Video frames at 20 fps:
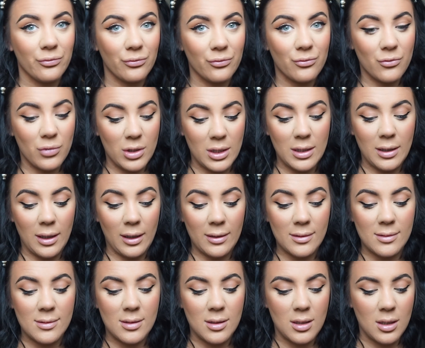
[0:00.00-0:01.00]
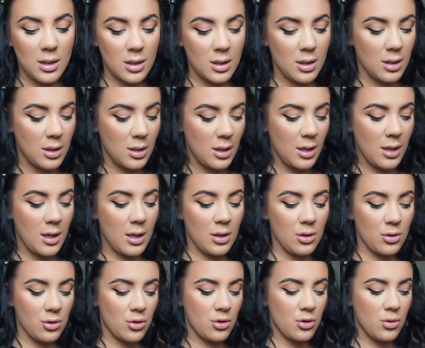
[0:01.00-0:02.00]
really nice.
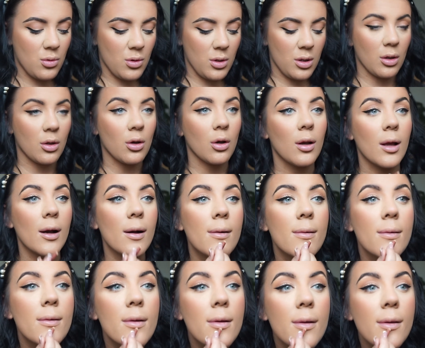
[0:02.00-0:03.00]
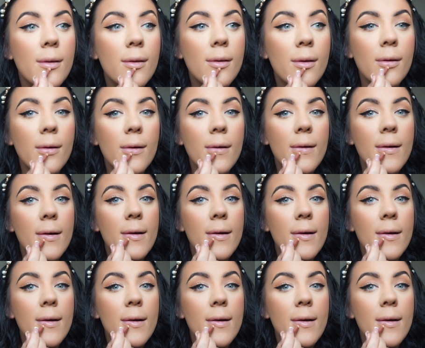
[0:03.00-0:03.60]
I'll show you the colour. So